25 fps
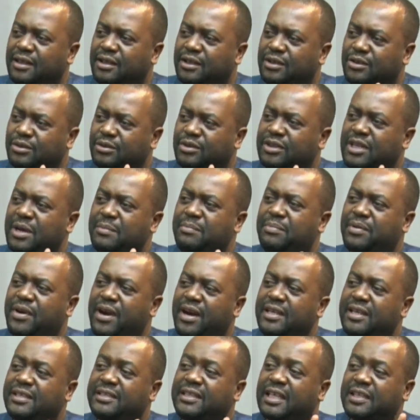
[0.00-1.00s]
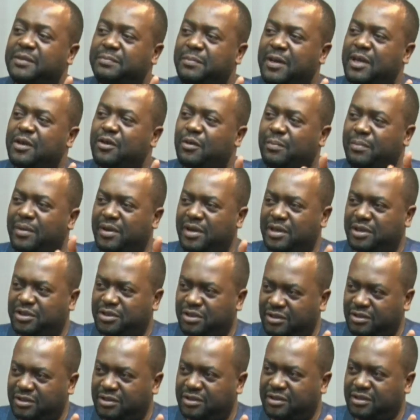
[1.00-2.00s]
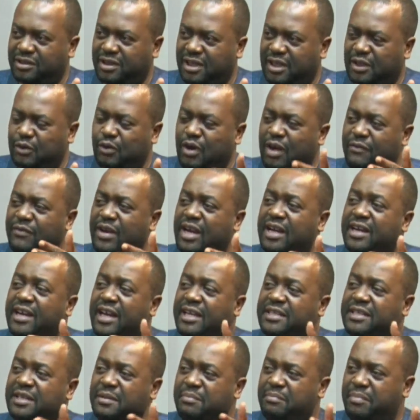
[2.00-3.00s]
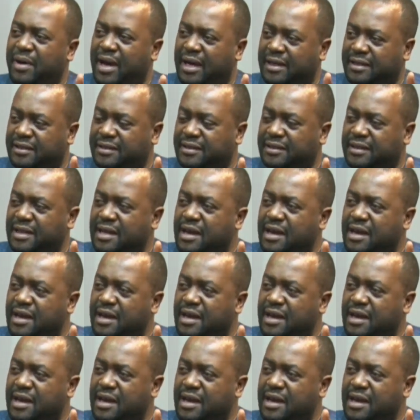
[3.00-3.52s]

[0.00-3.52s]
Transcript: to temporarily suspend operations. It will have a great impact.